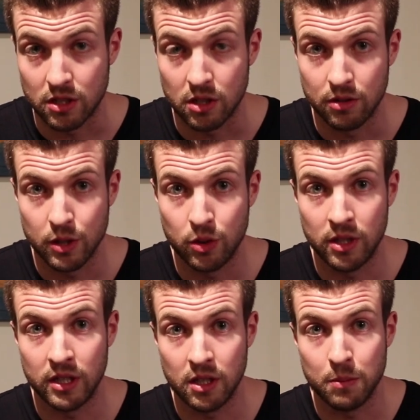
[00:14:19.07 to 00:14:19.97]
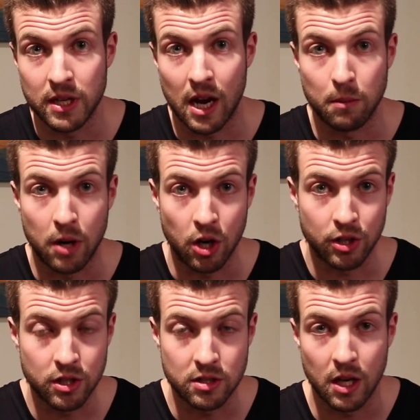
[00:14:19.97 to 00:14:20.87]
So these would literally be our
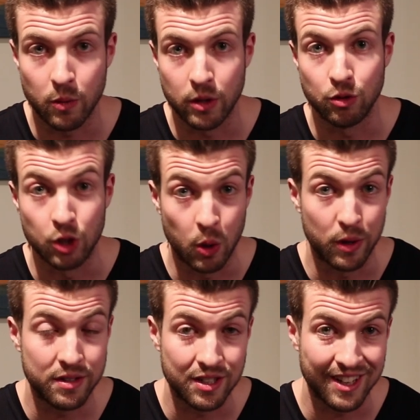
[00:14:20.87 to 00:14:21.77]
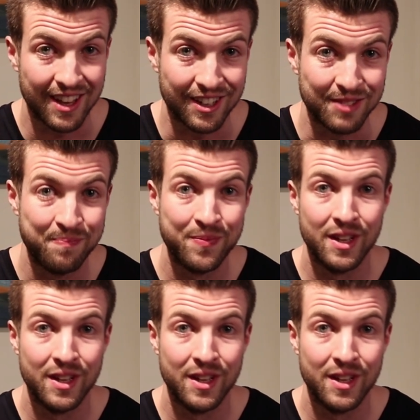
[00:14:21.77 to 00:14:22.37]
partners that we would grow with together.